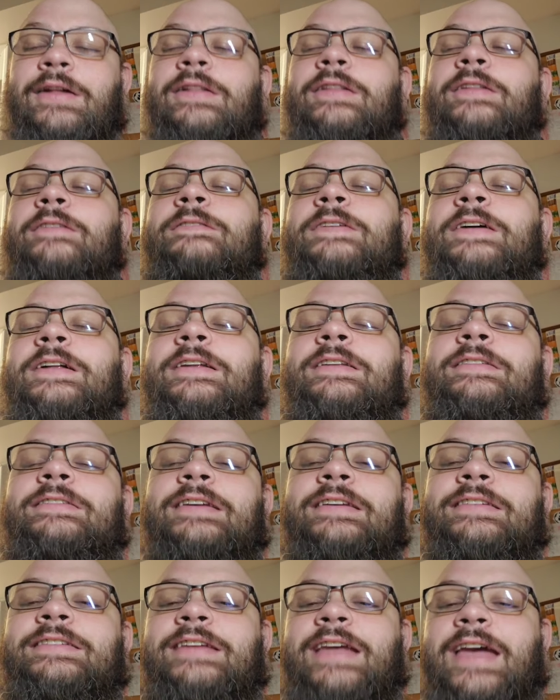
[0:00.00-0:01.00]
The field of
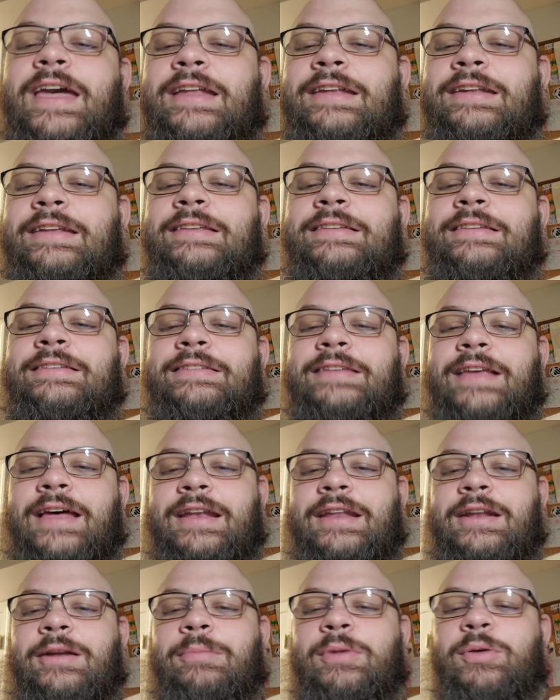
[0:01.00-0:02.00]
68 is
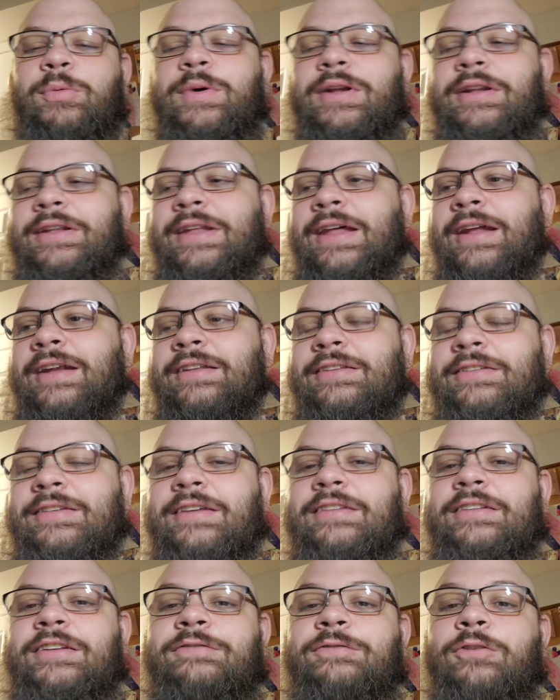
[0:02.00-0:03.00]
set. It'll be whittled down to
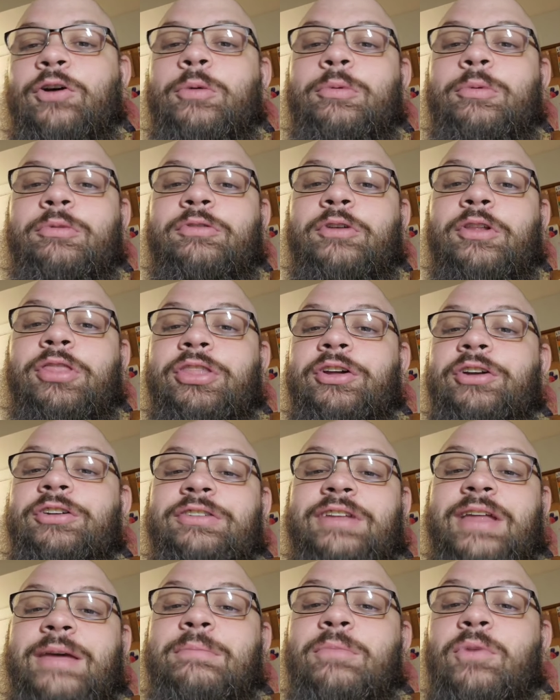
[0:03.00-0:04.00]
64 before
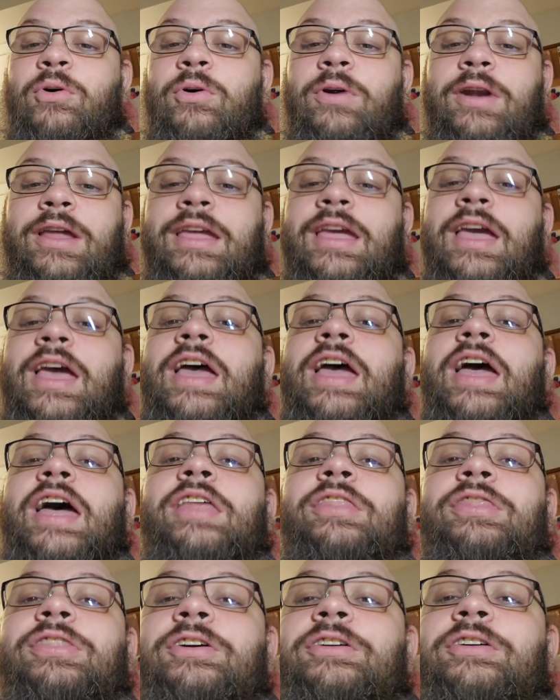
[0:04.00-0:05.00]
Thursday morning.
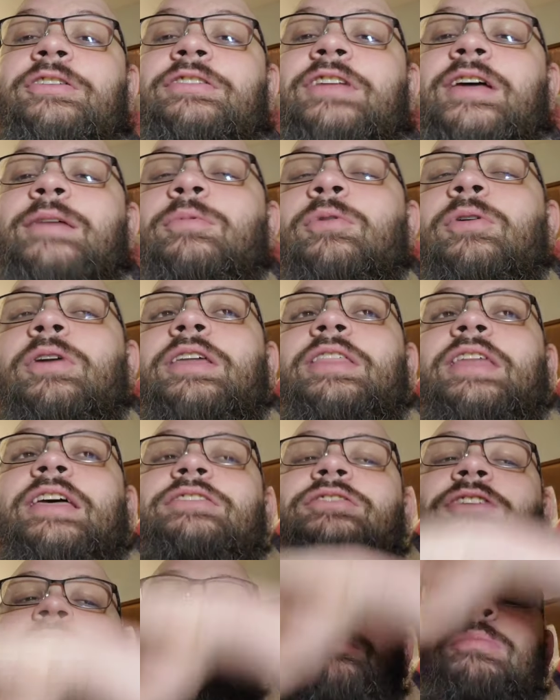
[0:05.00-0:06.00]
And Thursday morning, they
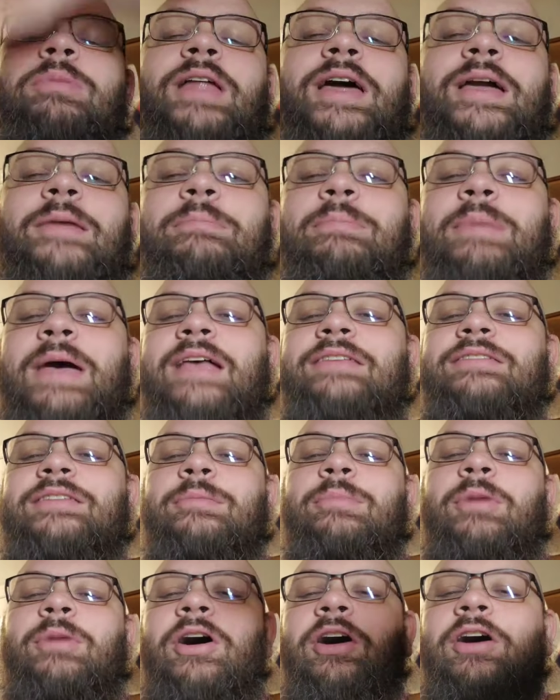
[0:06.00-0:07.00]
start playing
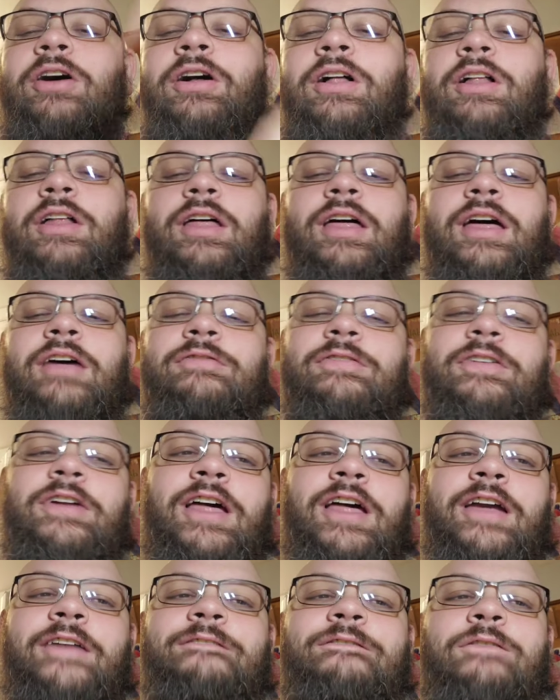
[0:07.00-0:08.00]
basketball for
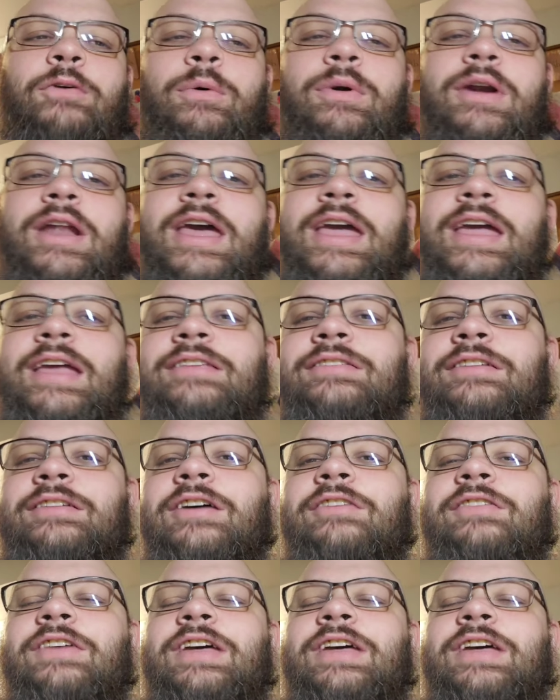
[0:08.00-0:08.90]
like four days of